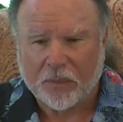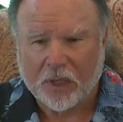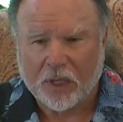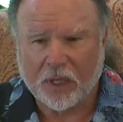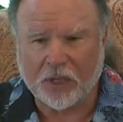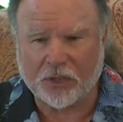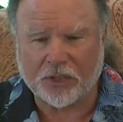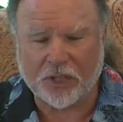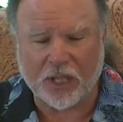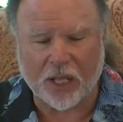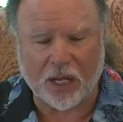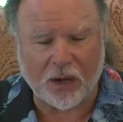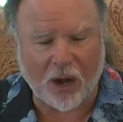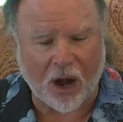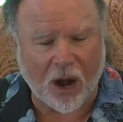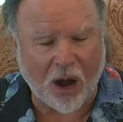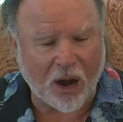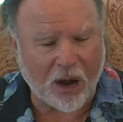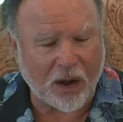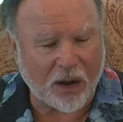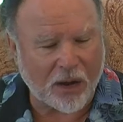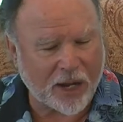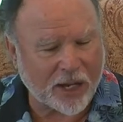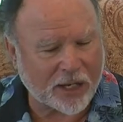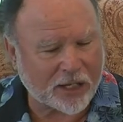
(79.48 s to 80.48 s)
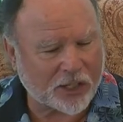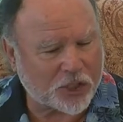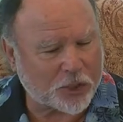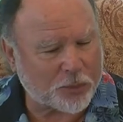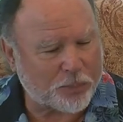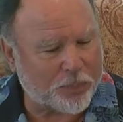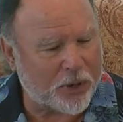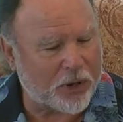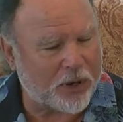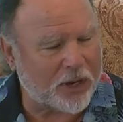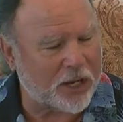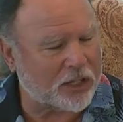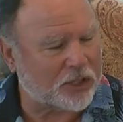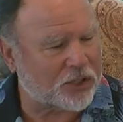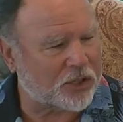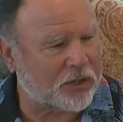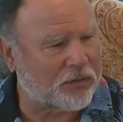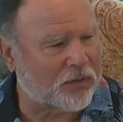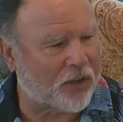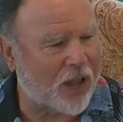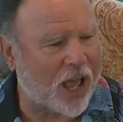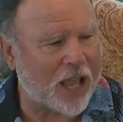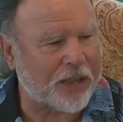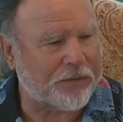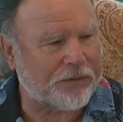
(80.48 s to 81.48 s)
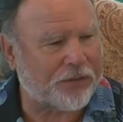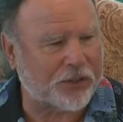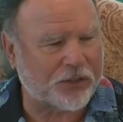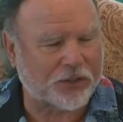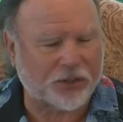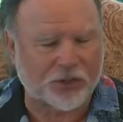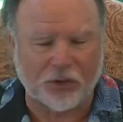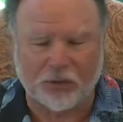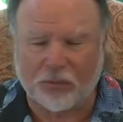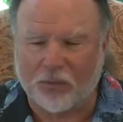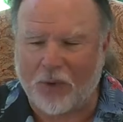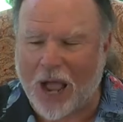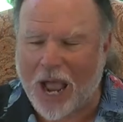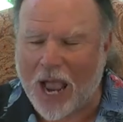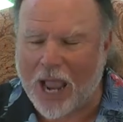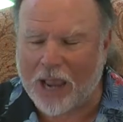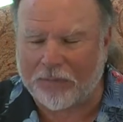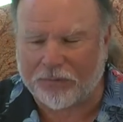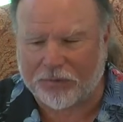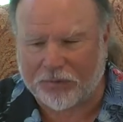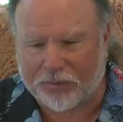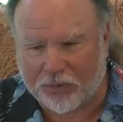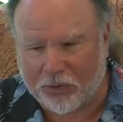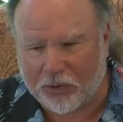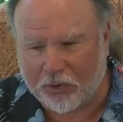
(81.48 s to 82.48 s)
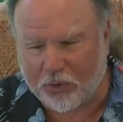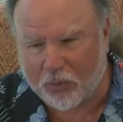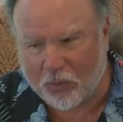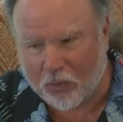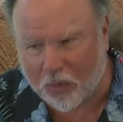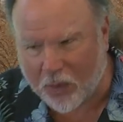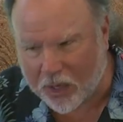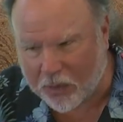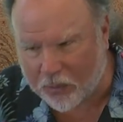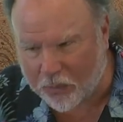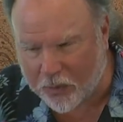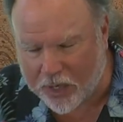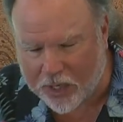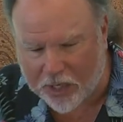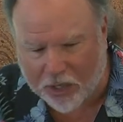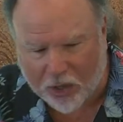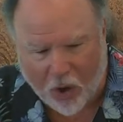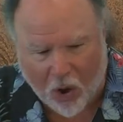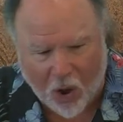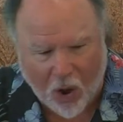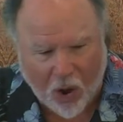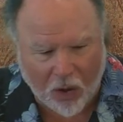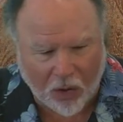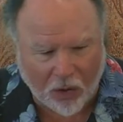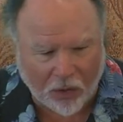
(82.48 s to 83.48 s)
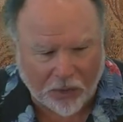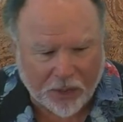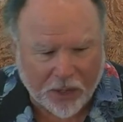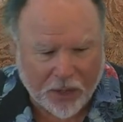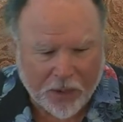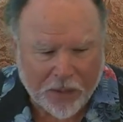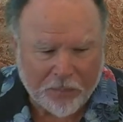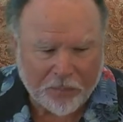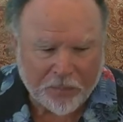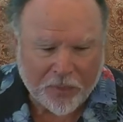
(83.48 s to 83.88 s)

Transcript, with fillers: is that our experience of life is derived through what we called